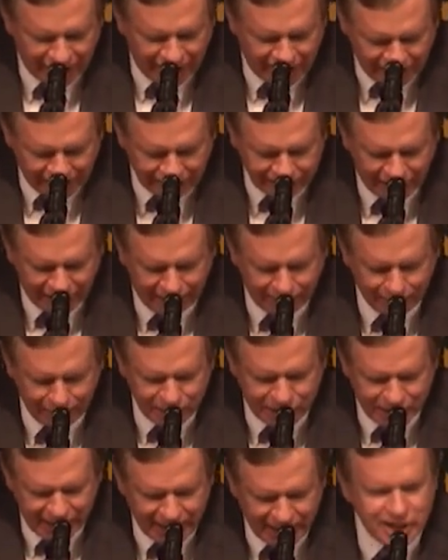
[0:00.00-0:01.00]
Haldane
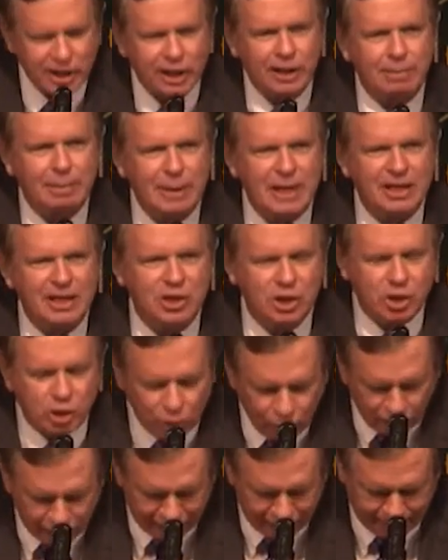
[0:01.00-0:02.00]
must actually be a
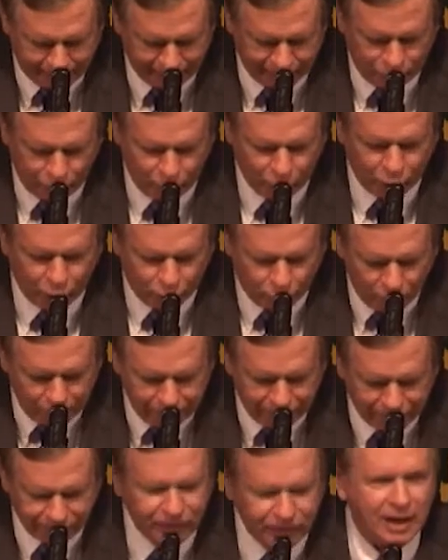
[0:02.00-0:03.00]
pseudonym for a group
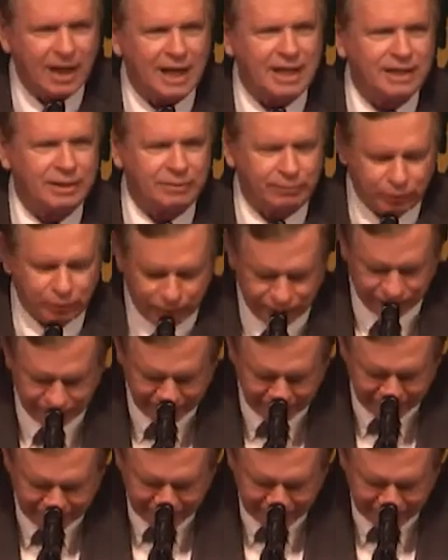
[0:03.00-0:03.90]
of philosophers.